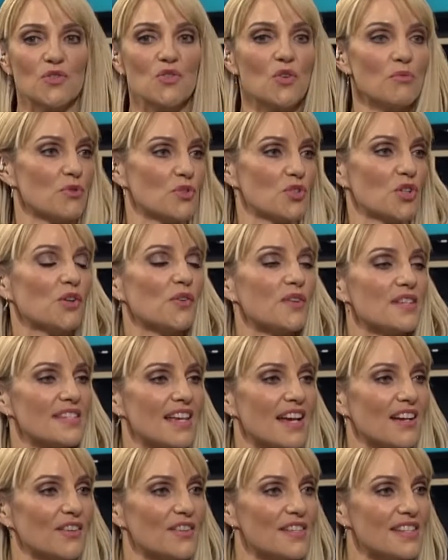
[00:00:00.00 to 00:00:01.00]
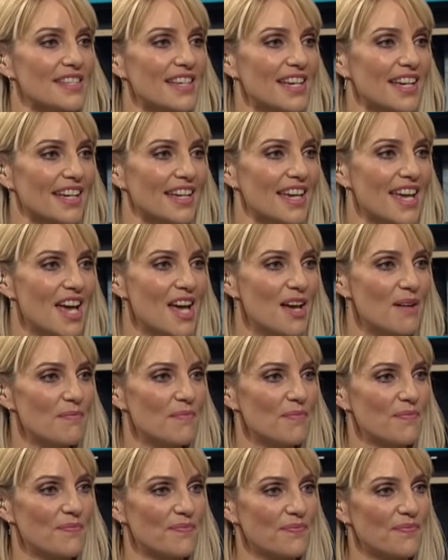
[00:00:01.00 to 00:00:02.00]
normal tourists aren't going to see. And
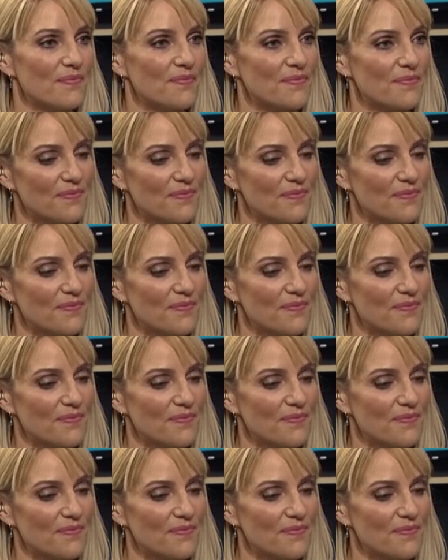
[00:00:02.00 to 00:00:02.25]
people are happy to